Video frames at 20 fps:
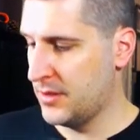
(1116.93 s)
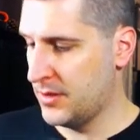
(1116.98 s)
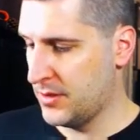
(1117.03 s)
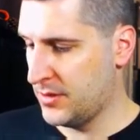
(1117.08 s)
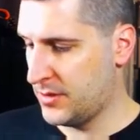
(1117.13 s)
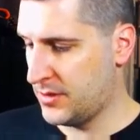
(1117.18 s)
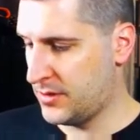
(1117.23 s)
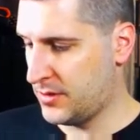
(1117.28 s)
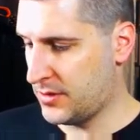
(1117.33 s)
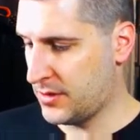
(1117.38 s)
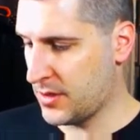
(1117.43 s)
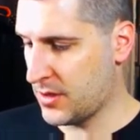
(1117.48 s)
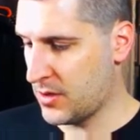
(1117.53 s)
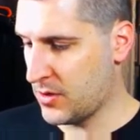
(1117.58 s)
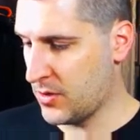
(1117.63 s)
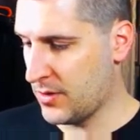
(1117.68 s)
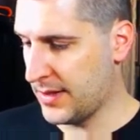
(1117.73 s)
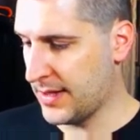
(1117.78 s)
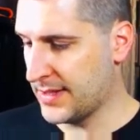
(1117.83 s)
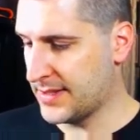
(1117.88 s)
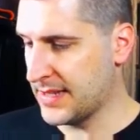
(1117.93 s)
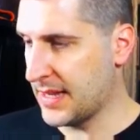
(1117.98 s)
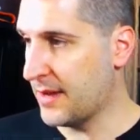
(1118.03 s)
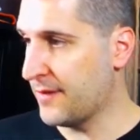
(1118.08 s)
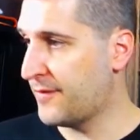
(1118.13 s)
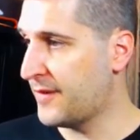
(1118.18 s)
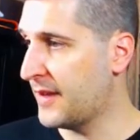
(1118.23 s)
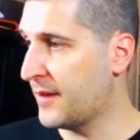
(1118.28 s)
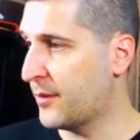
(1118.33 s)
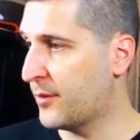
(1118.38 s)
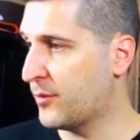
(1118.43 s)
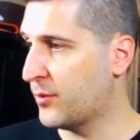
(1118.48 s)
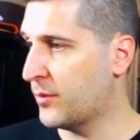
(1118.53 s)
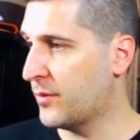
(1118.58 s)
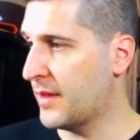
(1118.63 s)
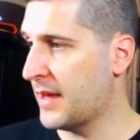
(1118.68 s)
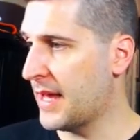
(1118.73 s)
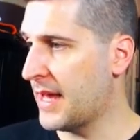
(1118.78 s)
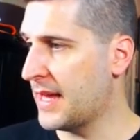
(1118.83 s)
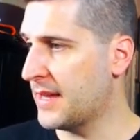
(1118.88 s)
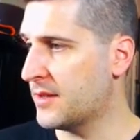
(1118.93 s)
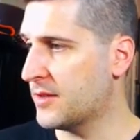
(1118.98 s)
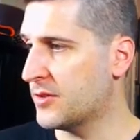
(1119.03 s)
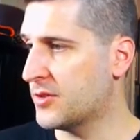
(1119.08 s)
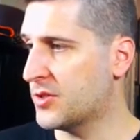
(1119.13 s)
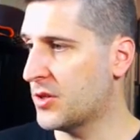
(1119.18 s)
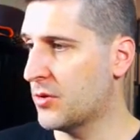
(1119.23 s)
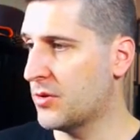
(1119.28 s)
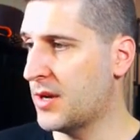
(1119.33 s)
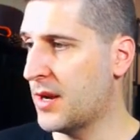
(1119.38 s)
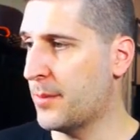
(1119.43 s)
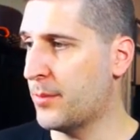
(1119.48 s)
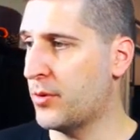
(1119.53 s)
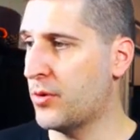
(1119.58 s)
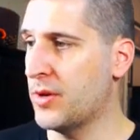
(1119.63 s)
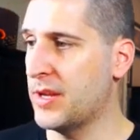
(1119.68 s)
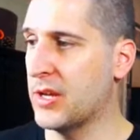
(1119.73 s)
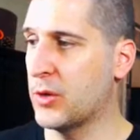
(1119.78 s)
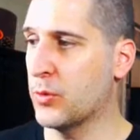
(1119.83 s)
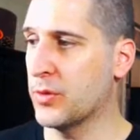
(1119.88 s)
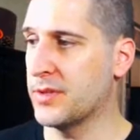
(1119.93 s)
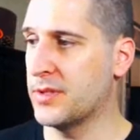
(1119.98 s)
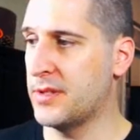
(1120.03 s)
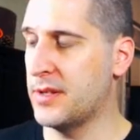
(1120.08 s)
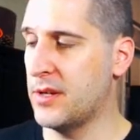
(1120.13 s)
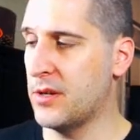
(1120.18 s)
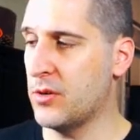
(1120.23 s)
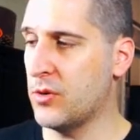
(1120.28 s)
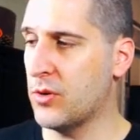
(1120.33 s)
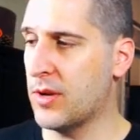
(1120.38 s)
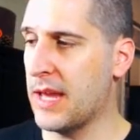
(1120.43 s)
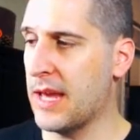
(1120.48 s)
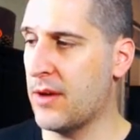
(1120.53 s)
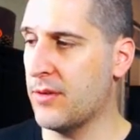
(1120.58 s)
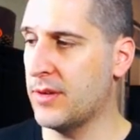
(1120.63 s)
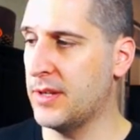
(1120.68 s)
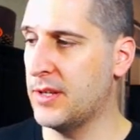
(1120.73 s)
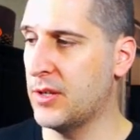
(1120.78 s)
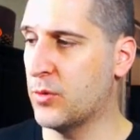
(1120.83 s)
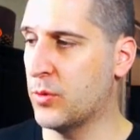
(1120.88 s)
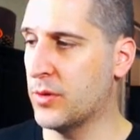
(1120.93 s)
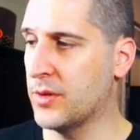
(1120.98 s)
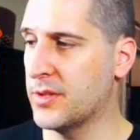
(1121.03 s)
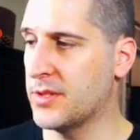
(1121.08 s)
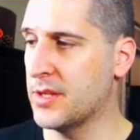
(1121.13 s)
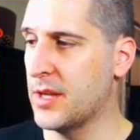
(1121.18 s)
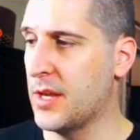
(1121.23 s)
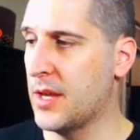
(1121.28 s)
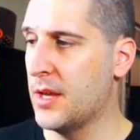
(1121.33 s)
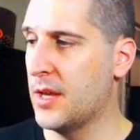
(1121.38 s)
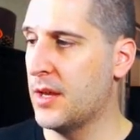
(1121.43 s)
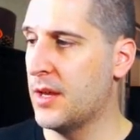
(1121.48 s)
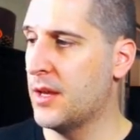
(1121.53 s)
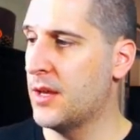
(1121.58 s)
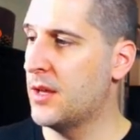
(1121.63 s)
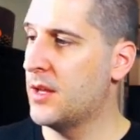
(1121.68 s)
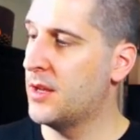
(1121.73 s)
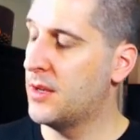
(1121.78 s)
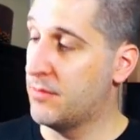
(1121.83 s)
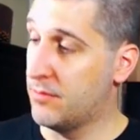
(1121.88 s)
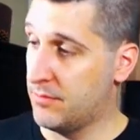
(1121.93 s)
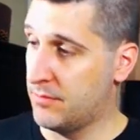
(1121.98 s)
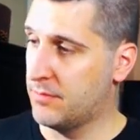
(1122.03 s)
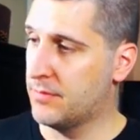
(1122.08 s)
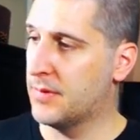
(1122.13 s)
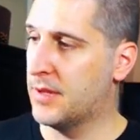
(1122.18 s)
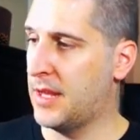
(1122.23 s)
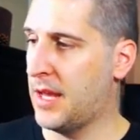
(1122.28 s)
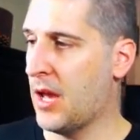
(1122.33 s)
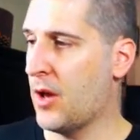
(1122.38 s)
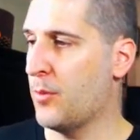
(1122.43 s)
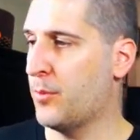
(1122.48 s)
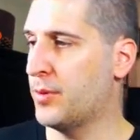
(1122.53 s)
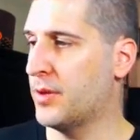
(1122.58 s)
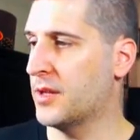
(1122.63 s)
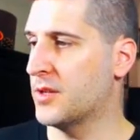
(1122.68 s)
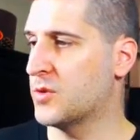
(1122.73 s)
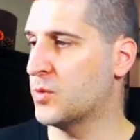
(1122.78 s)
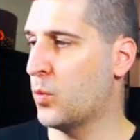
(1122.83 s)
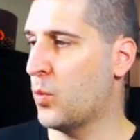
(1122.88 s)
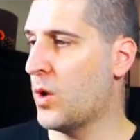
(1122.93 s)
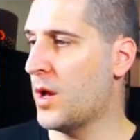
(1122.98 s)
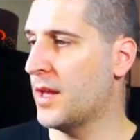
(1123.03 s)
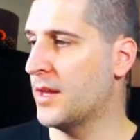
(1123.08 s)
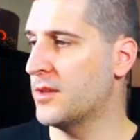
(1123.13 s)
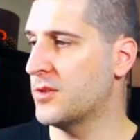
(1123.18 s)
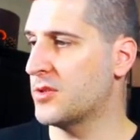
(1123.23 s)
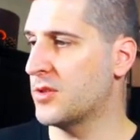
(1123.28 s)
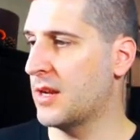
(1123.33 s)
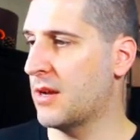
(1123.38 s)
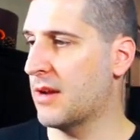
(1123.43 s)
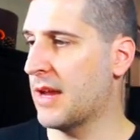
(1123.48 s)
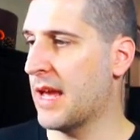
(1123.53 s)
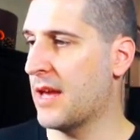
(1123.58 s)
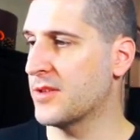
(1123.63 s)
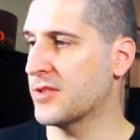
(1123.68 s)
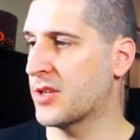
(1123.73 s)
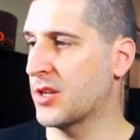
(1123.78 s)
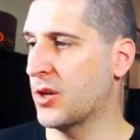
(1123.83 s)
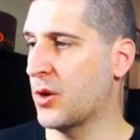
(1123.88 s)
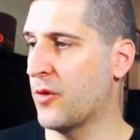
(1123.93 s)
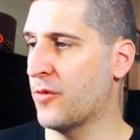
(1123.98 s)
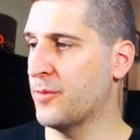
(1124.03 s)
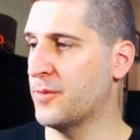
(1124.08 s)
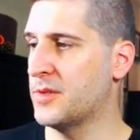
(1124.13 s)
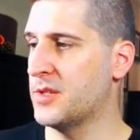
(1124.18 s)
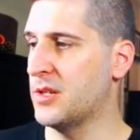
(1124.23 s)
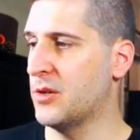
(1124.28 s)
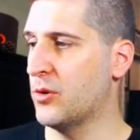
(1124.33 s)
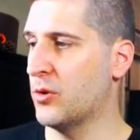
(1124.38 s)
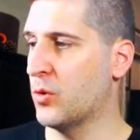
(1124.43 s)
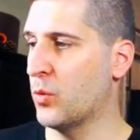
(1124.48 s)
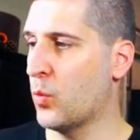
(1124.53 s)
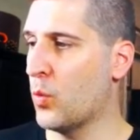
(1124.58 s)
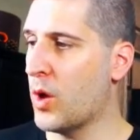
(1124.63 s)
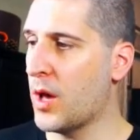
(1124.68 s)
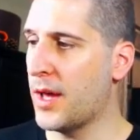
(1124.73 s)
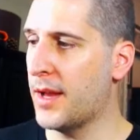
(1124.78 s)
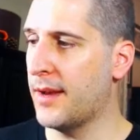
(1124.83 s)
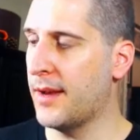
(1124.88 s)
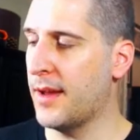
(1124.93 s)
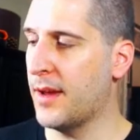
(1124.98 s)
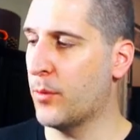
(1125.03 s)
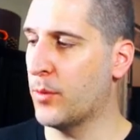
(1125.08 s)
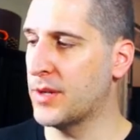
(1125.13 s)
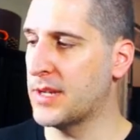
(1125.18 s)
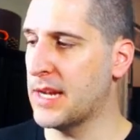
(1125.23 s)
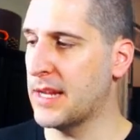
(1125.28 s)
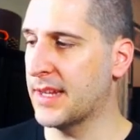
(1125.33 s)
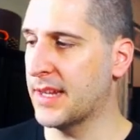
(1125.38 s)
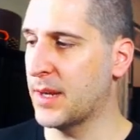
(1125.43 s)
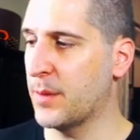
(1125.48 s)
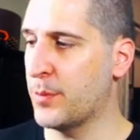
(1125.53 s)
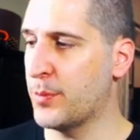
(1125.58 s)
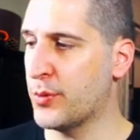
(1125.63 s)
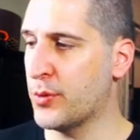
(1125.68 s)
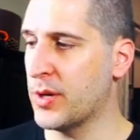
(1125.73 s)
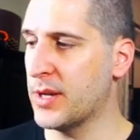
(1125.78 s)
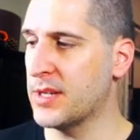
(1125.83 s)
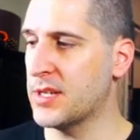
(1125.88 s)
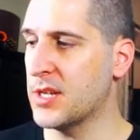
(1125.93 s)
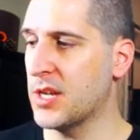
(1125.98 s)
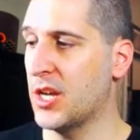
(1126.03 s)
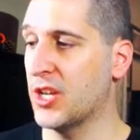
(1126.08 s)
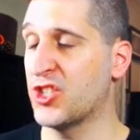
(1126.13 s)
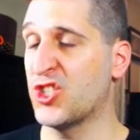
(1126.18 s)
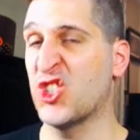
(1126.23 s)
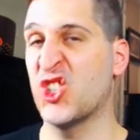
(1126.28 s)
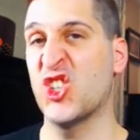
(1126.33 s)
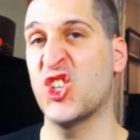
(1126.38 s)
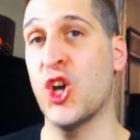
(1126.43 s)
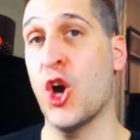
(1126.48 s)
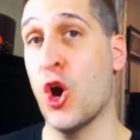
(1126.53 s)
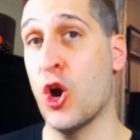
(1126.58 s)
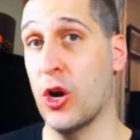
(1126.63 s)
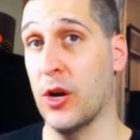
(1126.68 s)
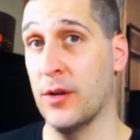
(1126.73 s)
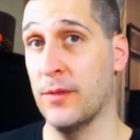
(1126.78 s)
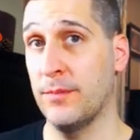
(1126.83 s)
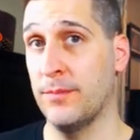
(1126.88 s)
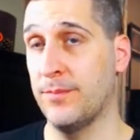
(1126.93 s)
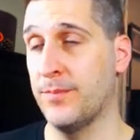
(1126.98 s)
So let's F8 through that. So number equals 0, count equals count plus 1. So now count's going to go from 0 to 1, and we're telling it print a star